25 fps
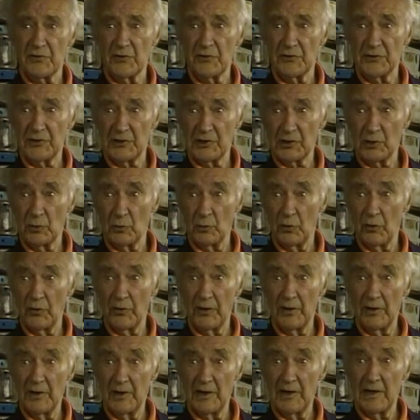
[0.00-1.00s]
the vertical
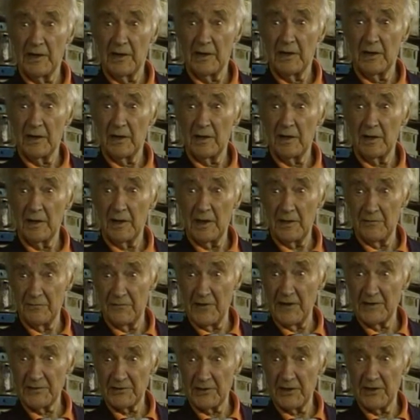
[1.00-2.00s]
one,
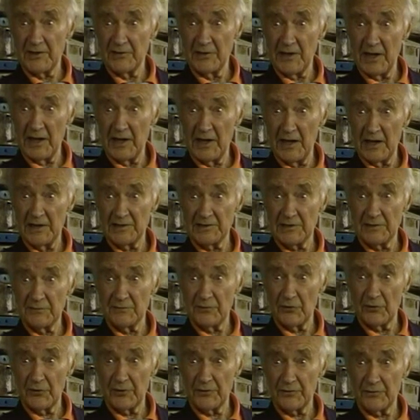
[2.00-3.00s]
invented in
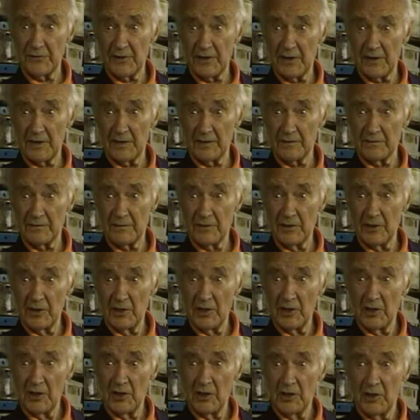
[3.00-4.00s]
1845,
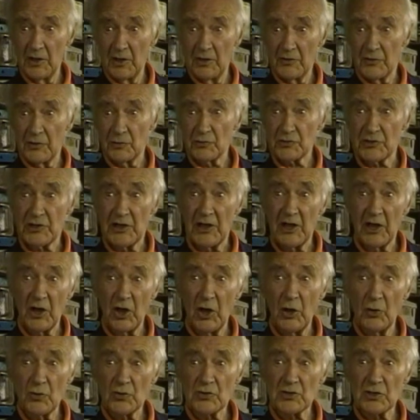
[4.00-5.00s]
they used to
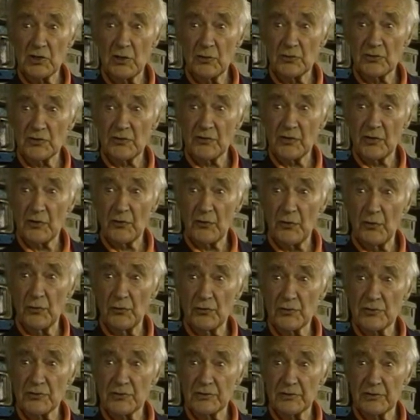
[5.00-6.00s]
get loads and loads of
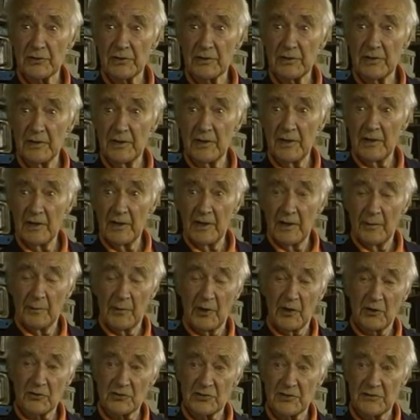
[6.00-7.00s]
corrosion
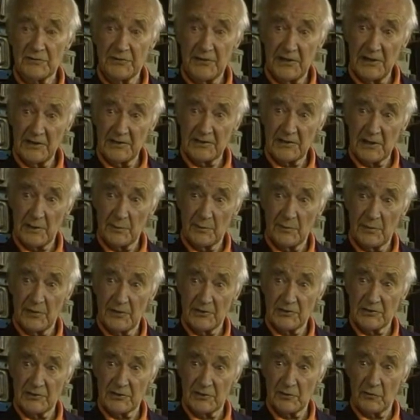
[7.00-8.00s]
because the feed
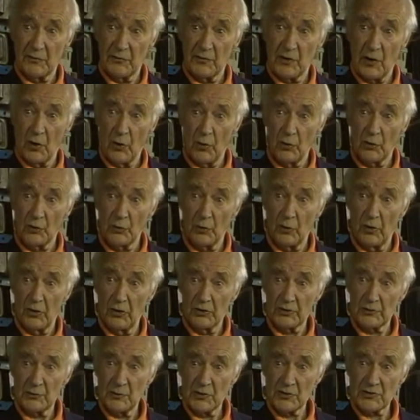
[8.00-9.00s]
temperature of cold
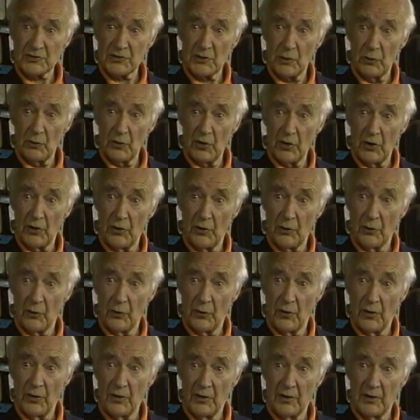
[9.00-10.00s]
water was so
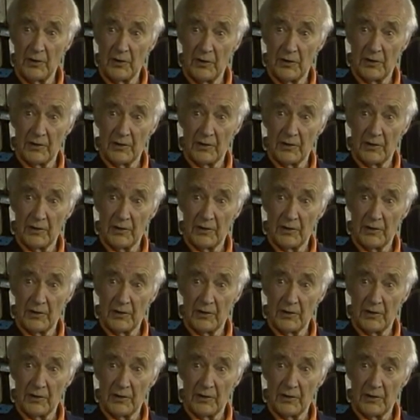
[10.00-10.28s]
low,